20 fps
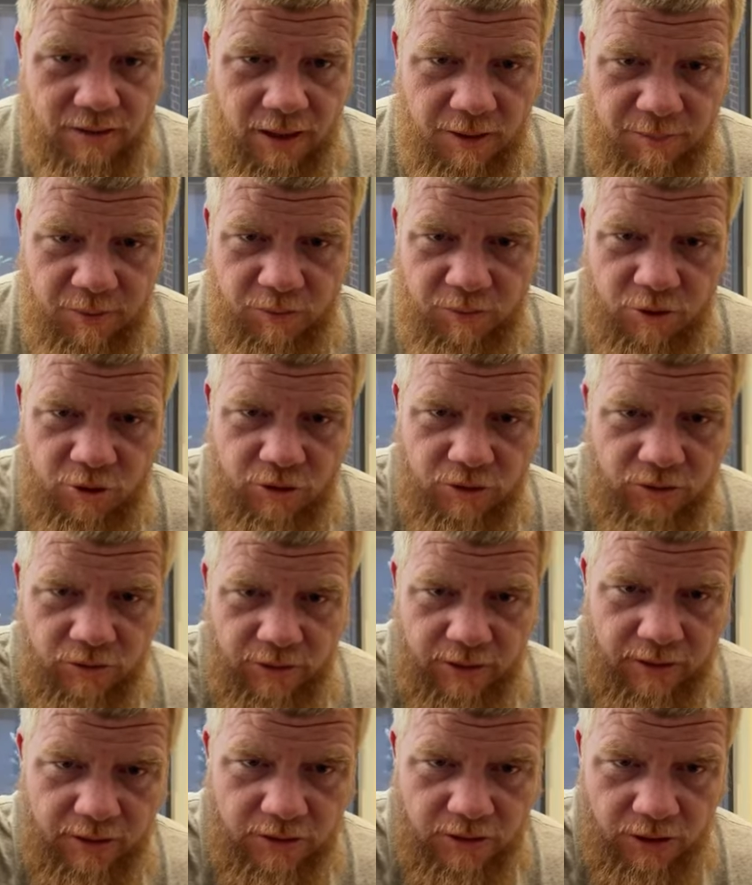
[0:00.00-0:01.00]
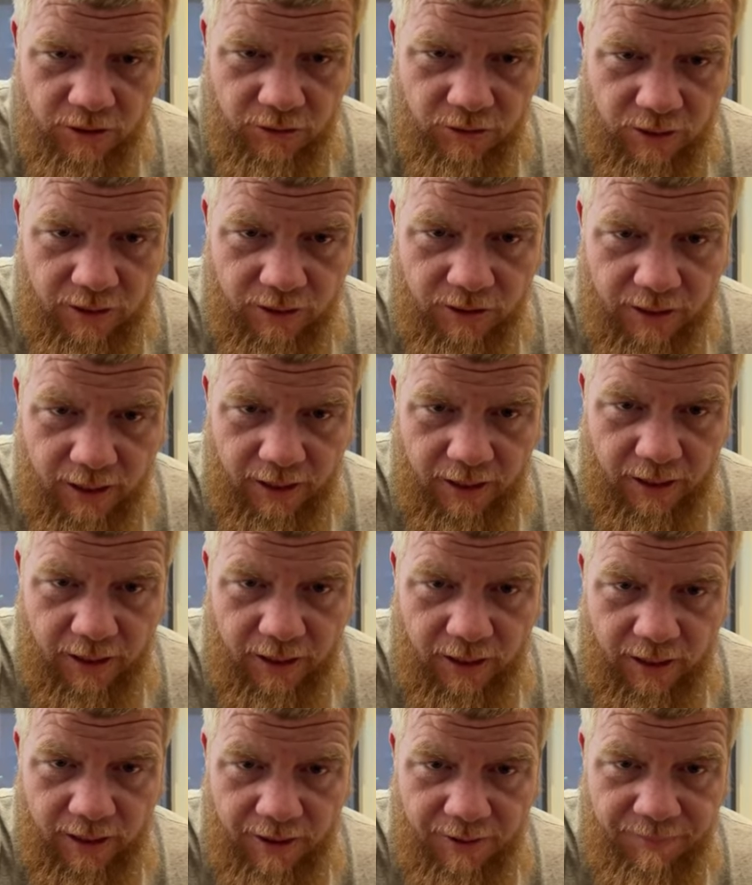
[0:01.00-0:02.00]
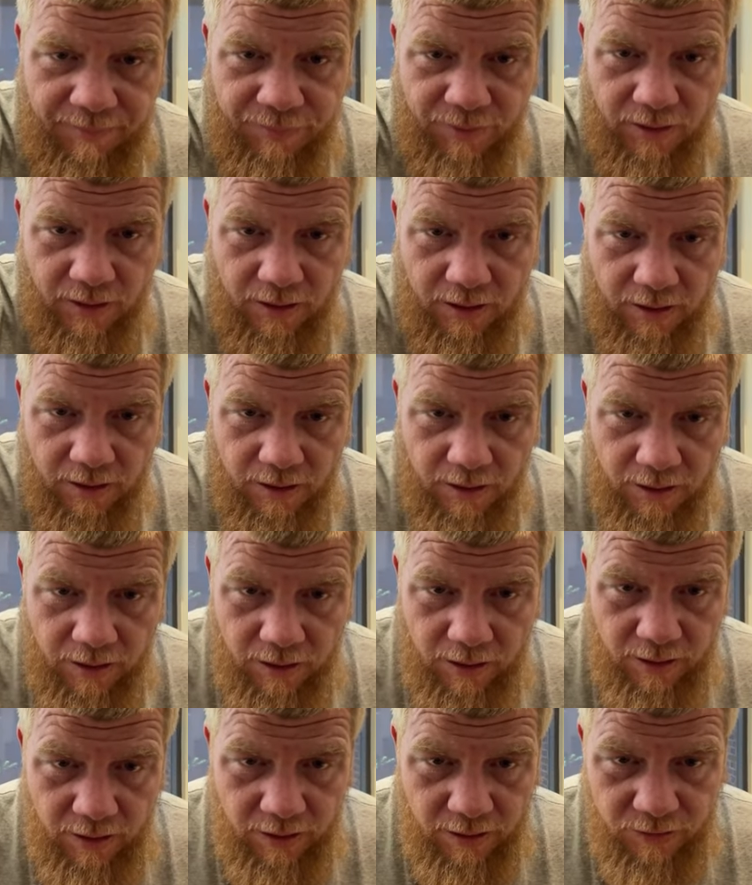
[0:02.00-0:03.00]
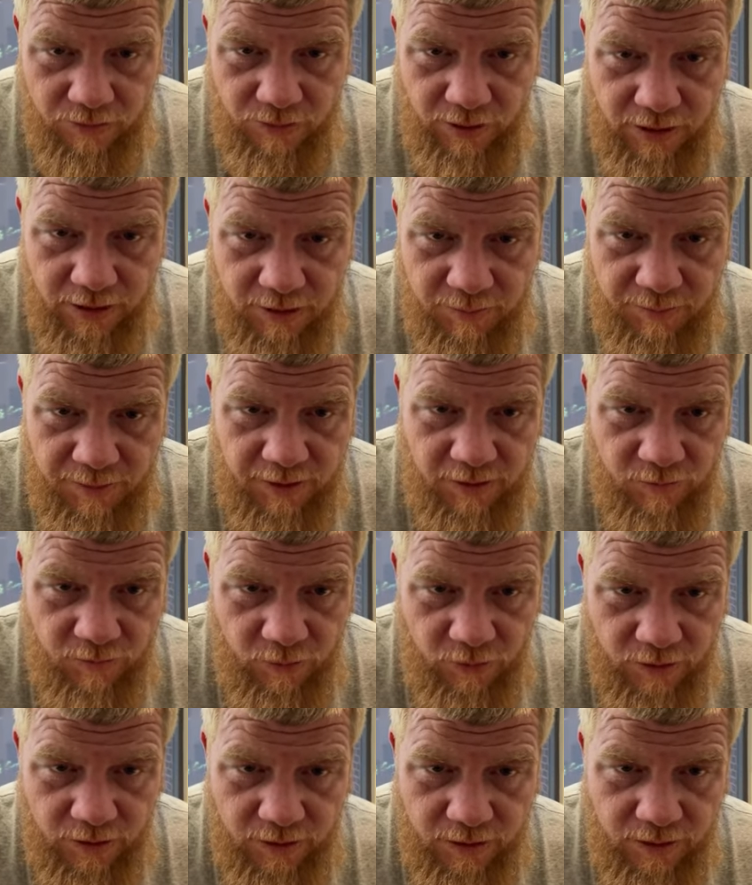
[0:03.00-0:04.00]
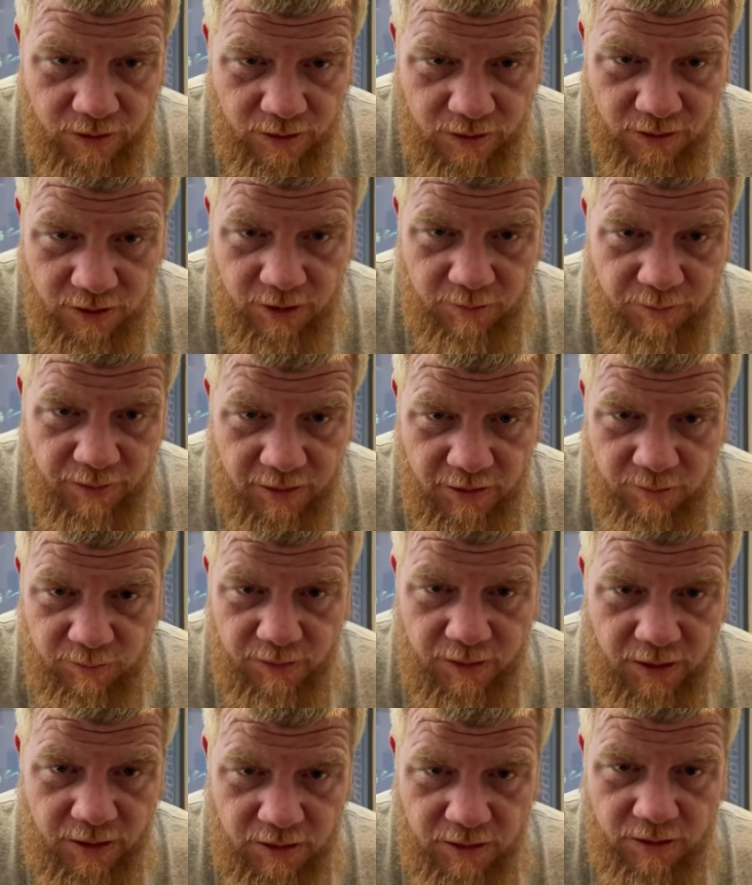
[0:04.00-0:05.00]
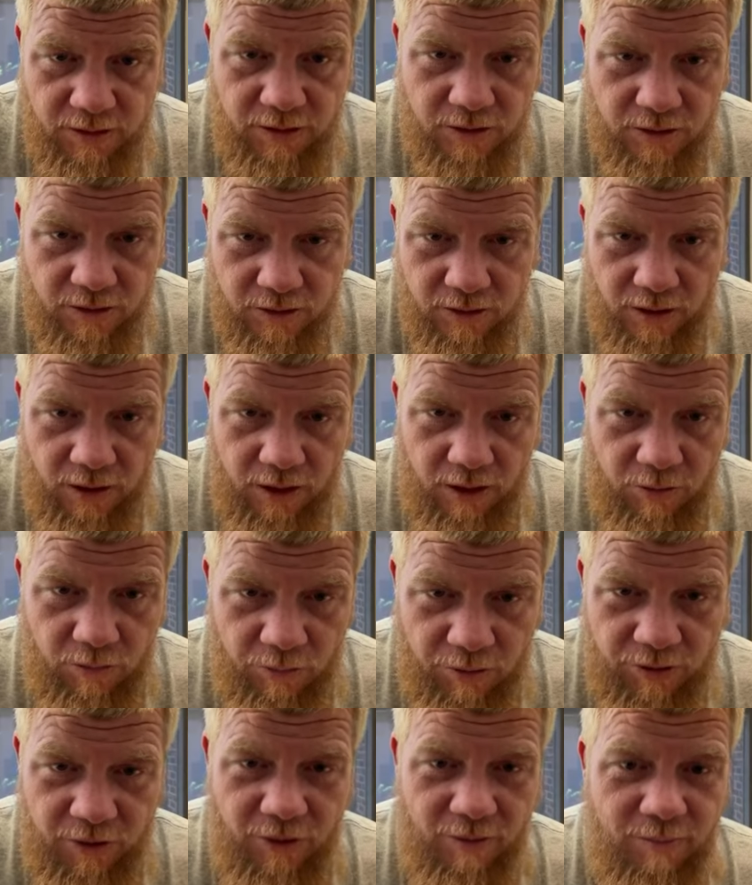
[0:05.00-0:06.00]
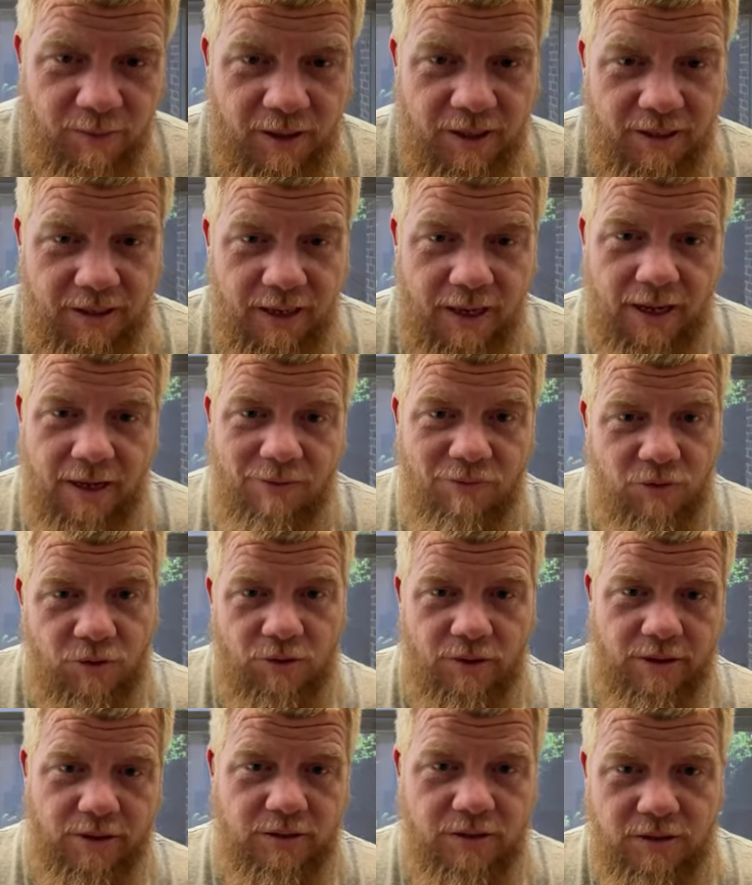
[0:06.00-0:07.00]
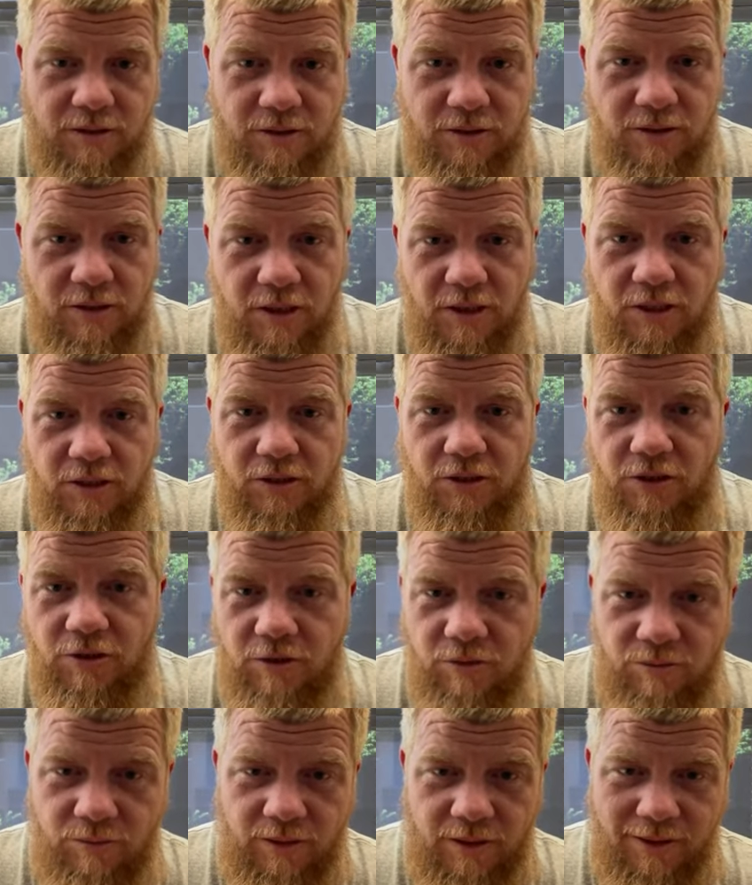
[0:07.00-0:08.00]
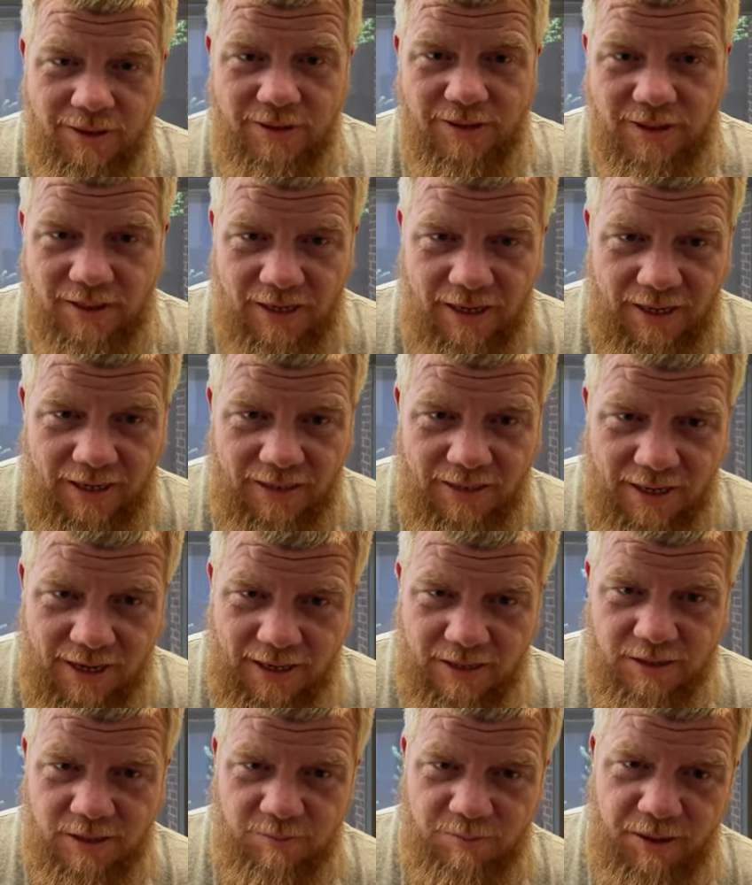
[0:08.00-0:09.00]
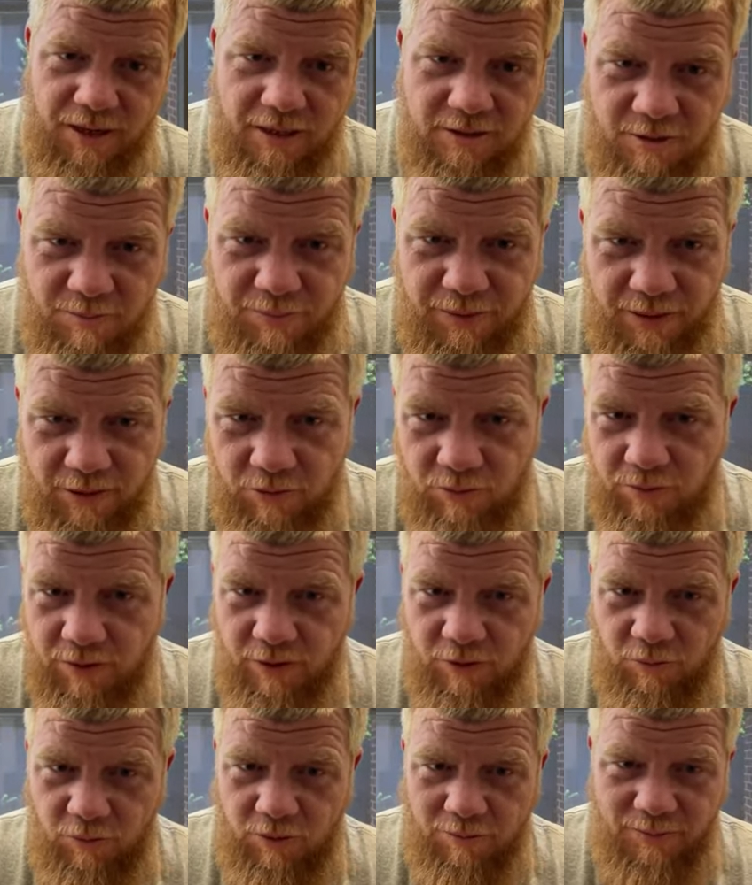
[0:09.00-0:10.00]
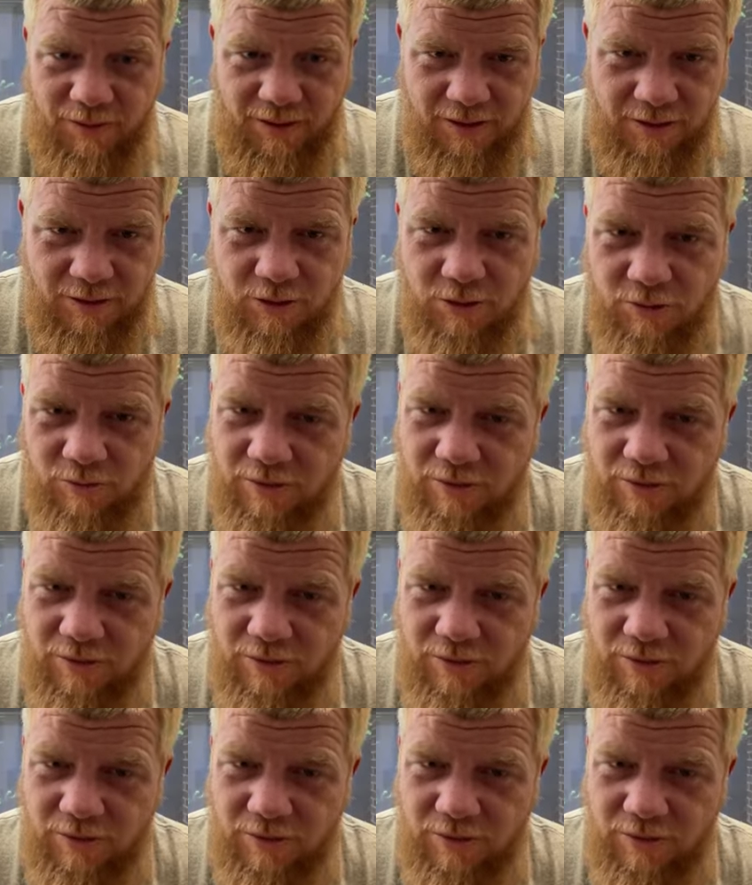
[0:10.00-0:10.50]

Tell me what you're doing. So, okay. Uh, uh, trust me, divorce is expensive because it's uh, worth the money. Yeah, of course. It's a, you're the one as the guy that has to pay the bill while the woman gets.